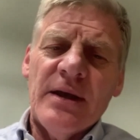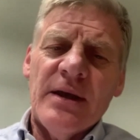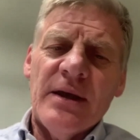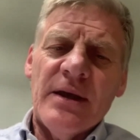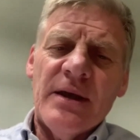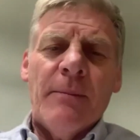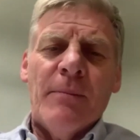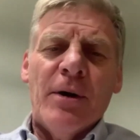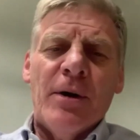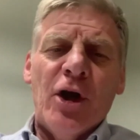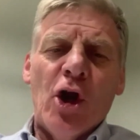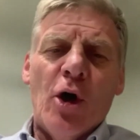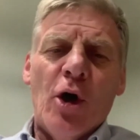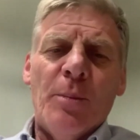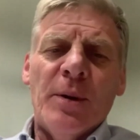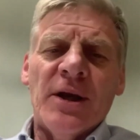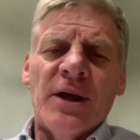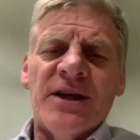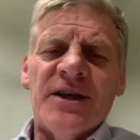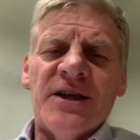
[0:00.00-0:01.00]

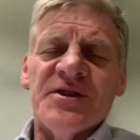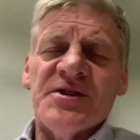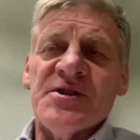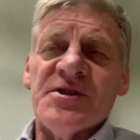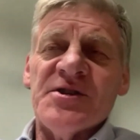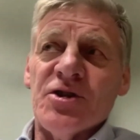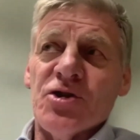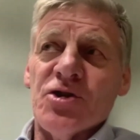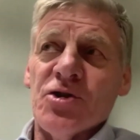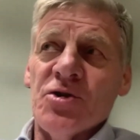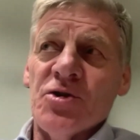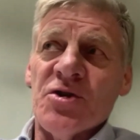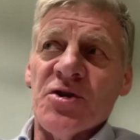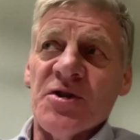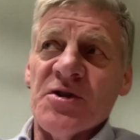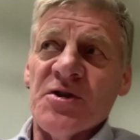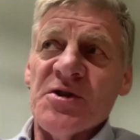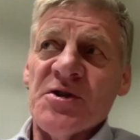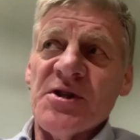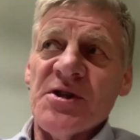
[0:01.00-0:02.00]
monopoly
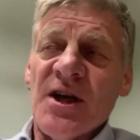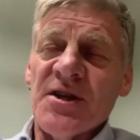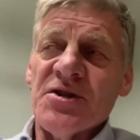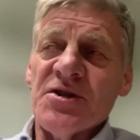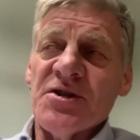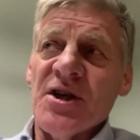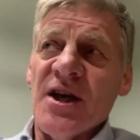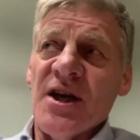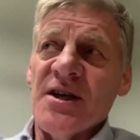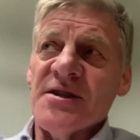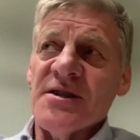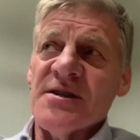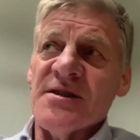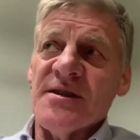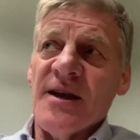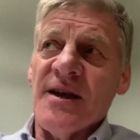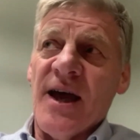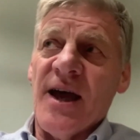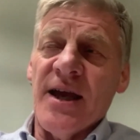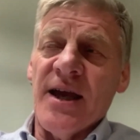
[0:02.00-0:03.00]
institutions such as
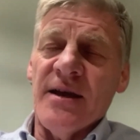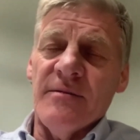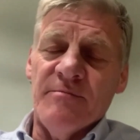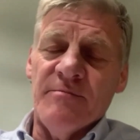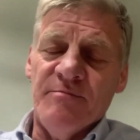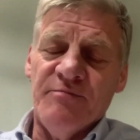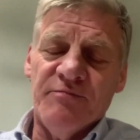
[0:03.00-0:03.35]
a